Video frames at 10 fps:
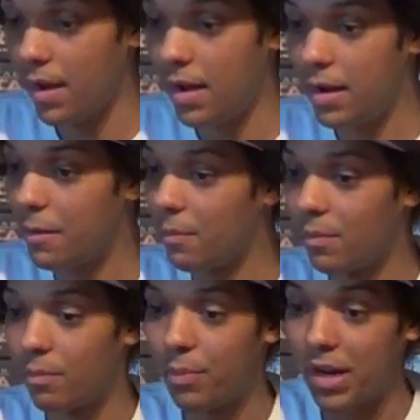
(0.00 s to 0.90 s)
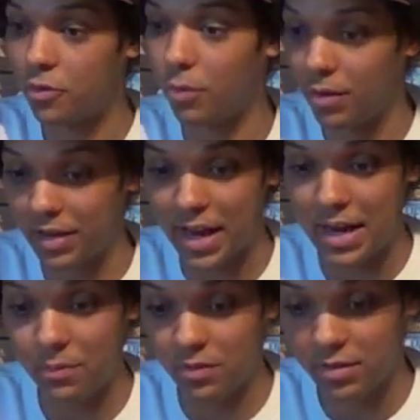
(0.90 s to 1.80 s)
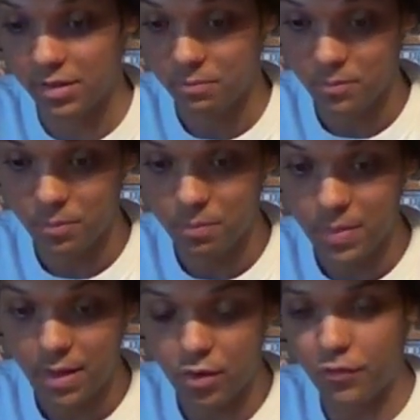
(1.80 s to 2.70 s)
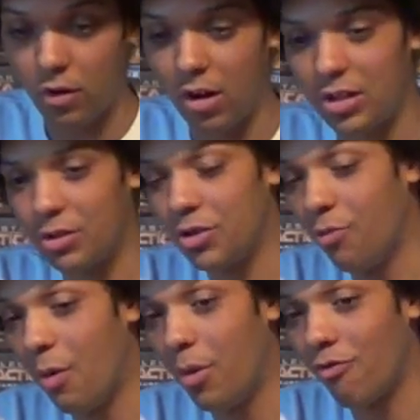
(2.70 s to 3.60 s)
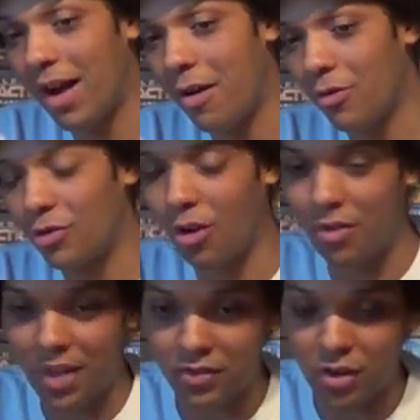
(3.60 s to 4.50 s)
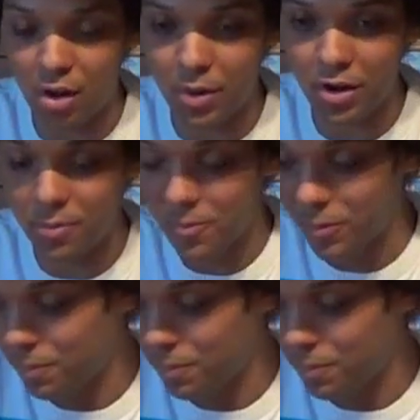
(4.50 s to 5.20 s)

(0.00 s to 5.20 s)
Um, PS1 games. So I thought, oh, do I do one more round or do I go on the next car boot?